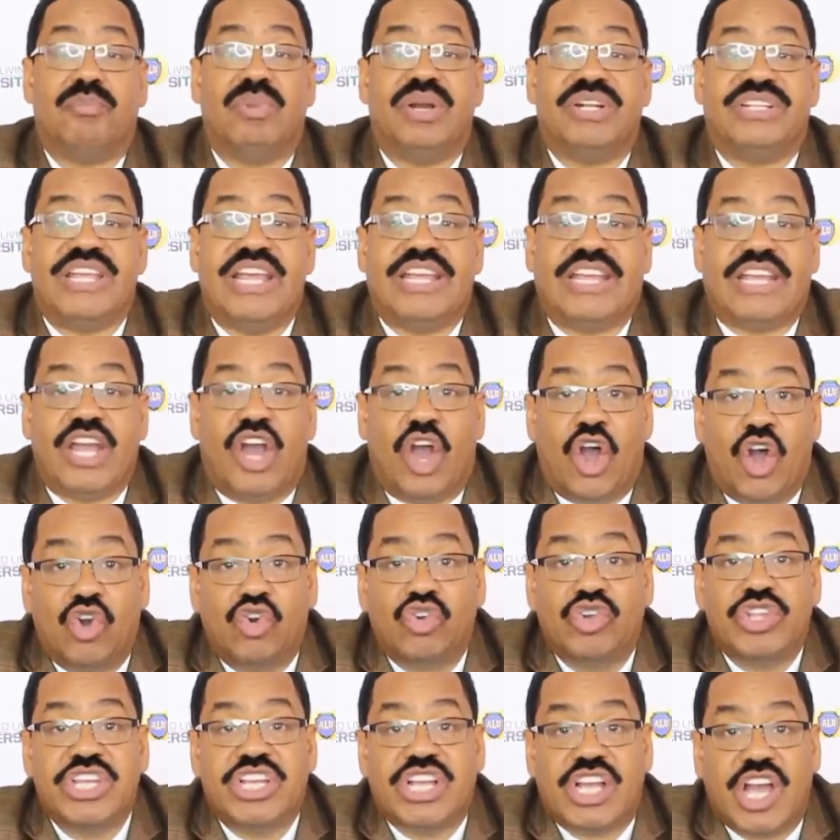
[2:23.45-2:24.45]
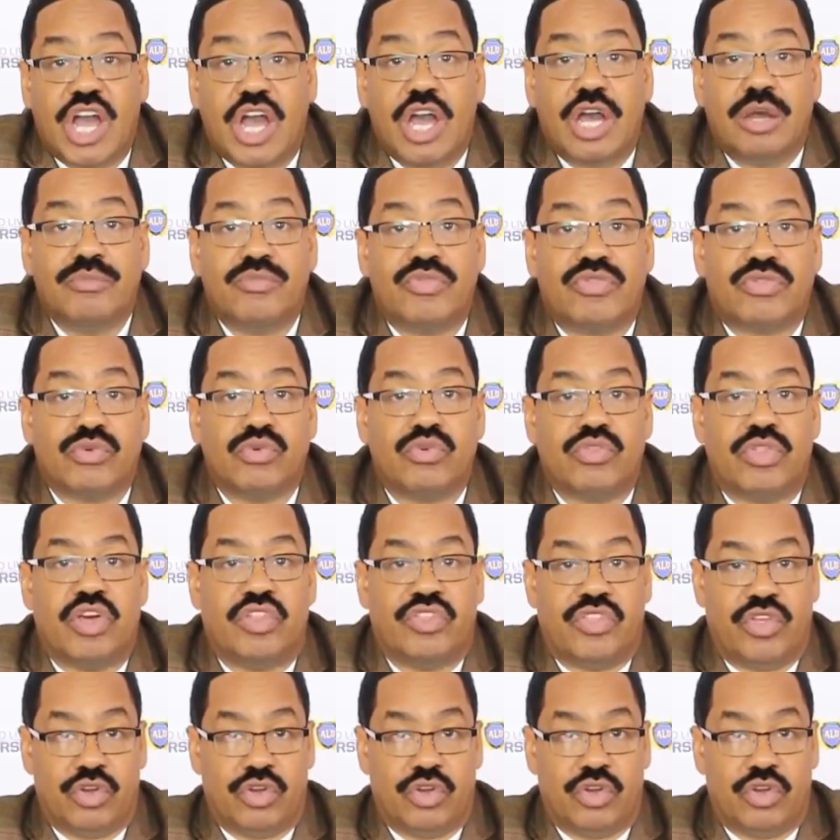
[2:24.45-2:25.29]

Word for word: but they only come through the,